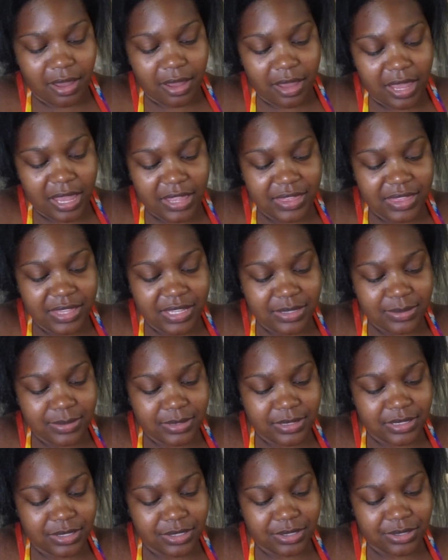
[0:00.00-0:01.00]
And this was
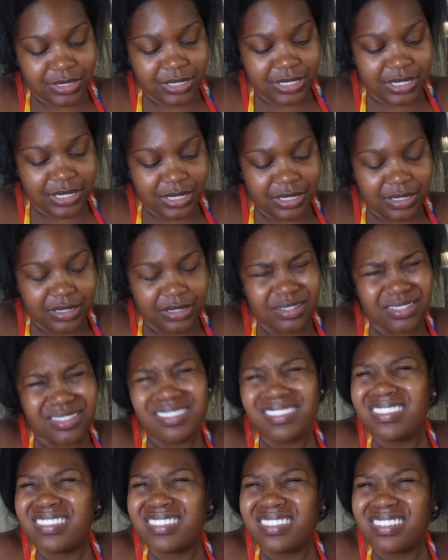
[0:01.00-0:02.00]
literally,
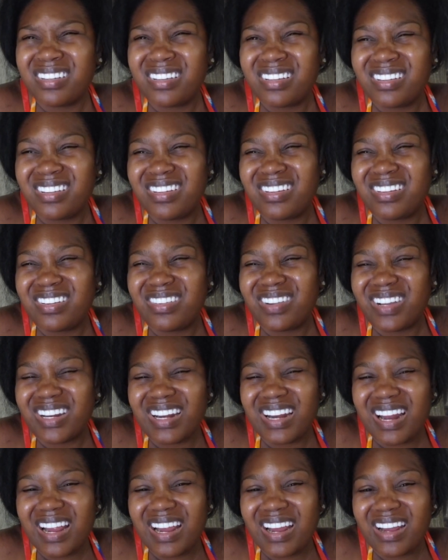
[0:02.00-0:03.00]
when did
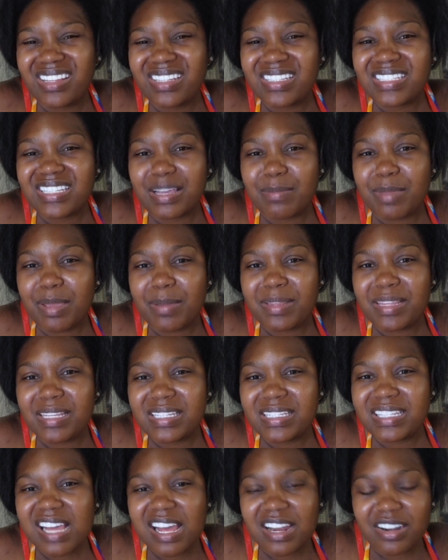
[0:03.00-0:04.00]
I hear this? Like maybe the
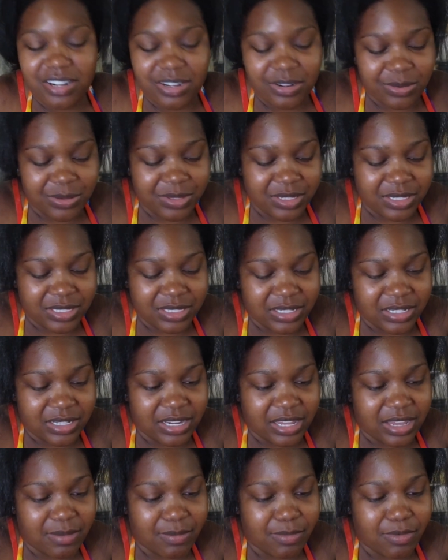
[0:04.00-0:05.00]
Saturday or the
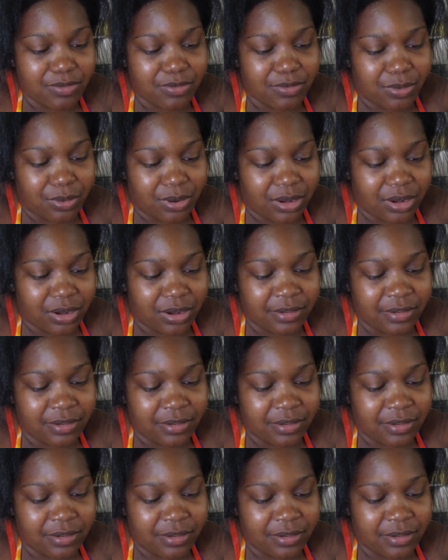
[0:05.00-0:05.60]
Sunday before.